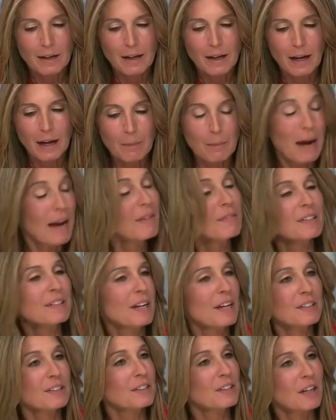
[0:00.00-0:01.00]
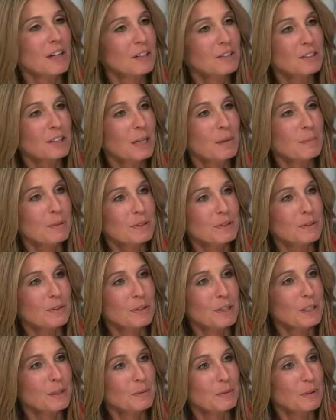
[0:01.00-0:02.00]
I haven't touched the college campus
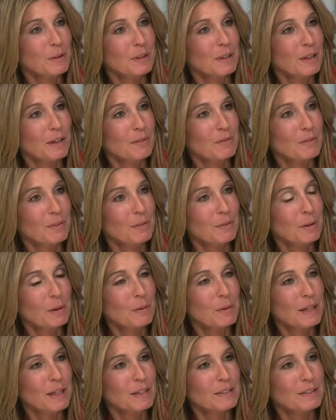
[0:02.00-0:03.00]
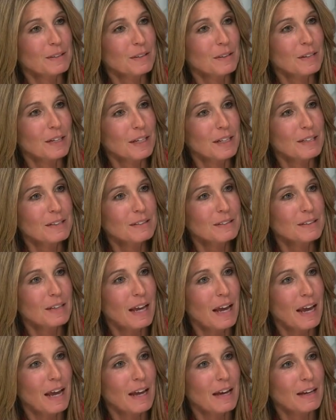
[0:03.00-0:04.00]
story. It's been going on for 3 weeks. There is
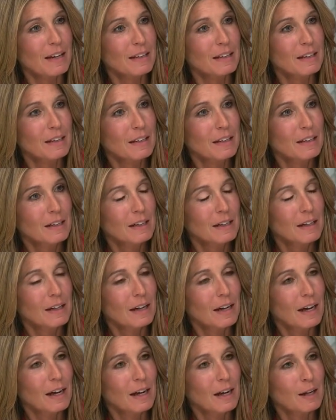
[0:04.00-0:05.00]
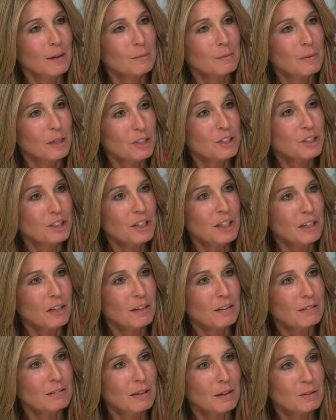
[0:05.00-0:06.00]
a chill.
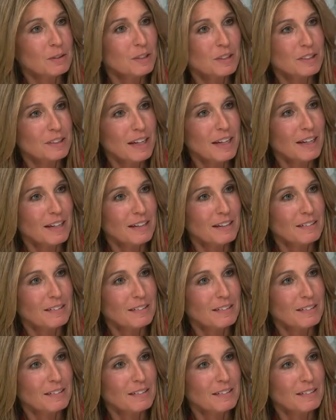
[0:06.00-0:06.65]
I'll just say it.